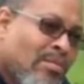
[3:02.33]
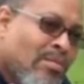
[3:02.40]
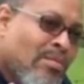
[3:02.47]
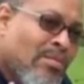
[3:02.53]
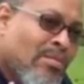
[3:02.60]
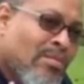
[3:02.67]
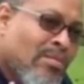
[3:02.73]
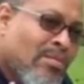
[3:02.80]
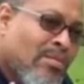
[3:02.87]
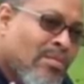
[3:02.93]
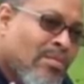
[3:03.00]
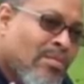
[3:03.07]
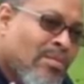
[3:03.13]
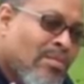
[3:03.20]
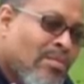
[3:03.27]

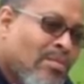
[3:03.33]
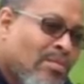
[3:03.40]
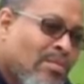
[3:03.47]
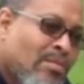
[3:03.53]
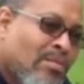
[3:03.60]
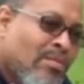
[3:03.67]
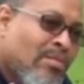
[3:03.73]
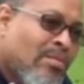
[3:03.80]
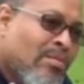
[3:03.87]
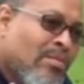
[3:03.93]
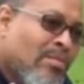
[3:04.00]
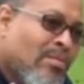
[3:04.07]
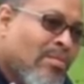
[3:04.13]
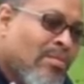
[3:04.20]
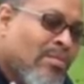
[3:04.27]

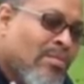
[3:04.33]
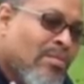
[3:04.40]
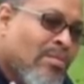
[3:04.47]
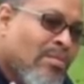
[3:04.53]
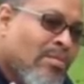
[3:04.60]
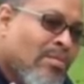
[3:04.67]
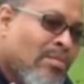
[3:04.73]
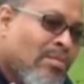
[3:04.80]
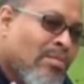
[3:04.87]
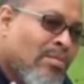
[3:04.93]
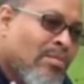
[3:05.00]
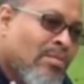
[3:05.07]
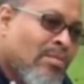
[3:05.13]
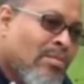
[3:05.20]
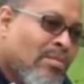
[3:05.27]

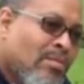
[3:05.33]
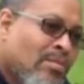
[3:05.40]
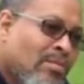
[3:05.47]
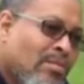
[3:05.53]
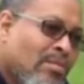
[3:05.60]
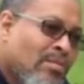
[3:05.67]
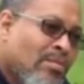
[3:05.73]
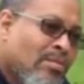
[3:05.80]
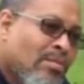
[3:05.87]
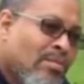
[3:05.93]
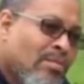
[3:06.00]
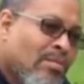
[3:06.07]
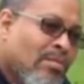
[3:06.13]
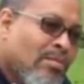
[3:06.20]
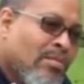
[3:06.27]

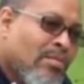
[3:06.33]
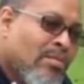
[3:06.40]
(silent)